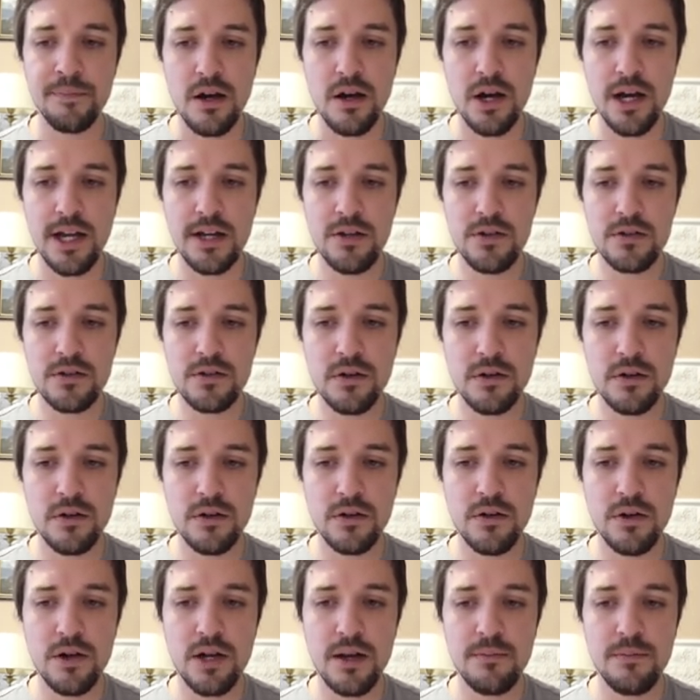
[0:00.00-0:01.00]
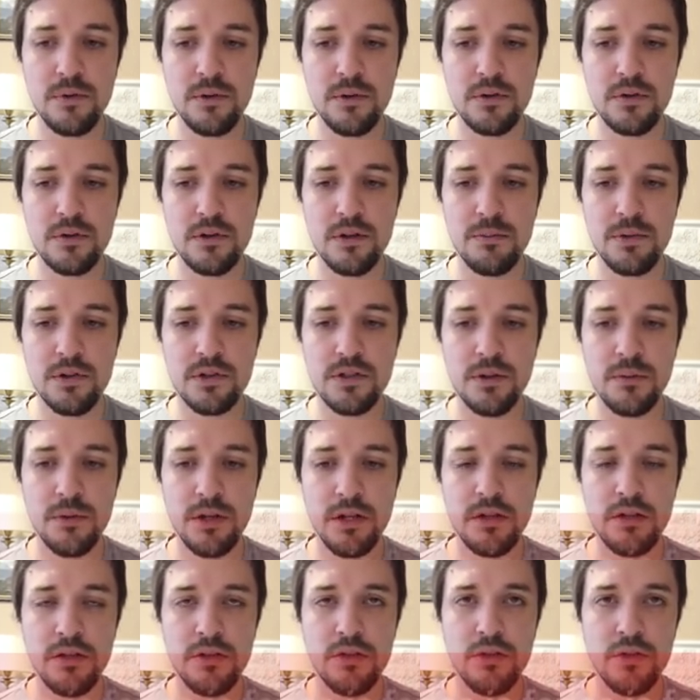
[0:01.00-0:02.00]
And also you have the
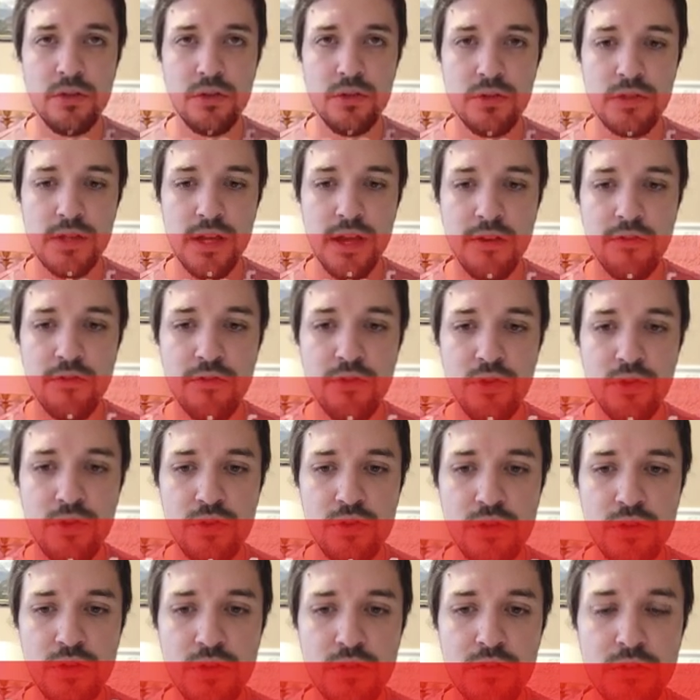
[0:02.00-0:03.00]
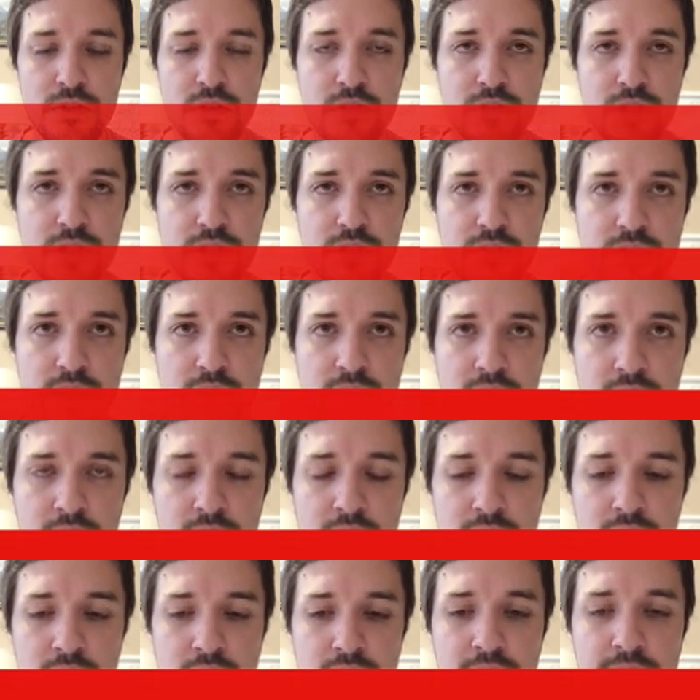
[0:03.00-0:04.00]
possibility to use a futures grid
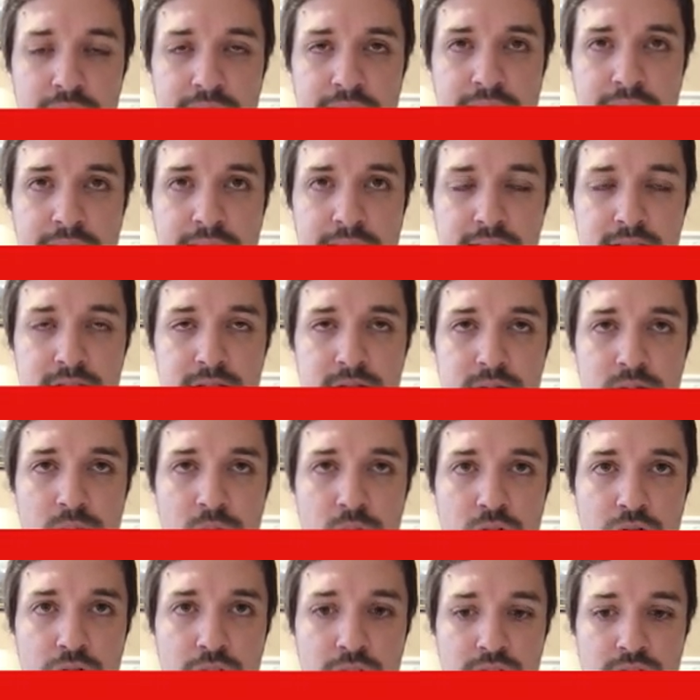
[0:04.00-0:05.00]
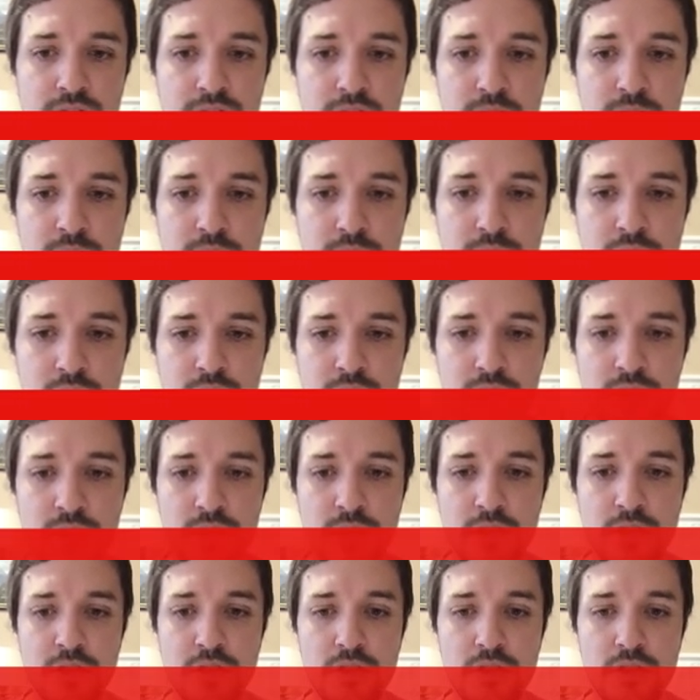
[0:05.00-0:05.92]
trading that has more risk because